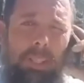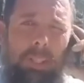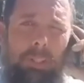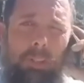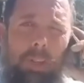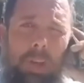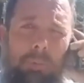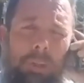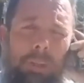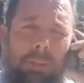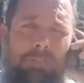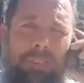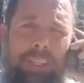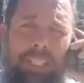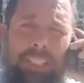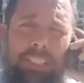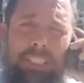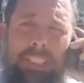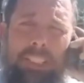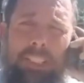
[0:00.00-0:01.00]
So I'm going to
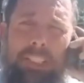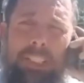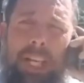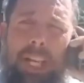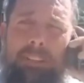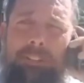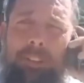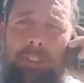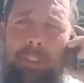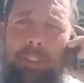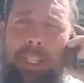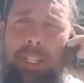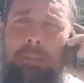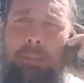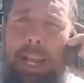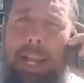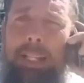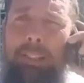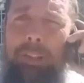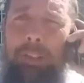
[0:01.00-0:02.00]
finish this live
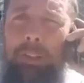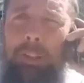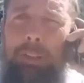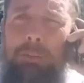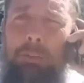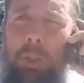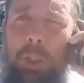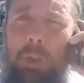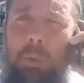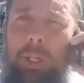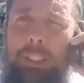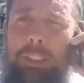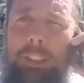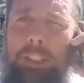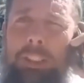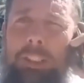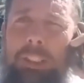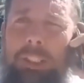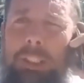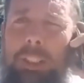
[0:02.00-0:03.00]
stream, answer some more
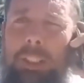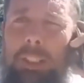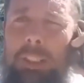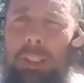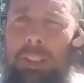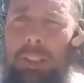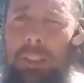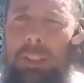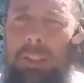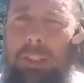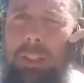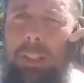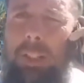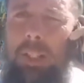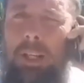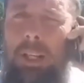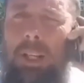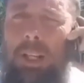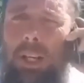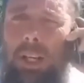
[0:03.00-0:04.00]
questions,
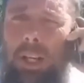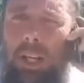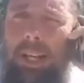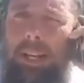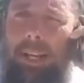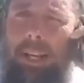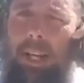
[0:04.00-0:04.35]
and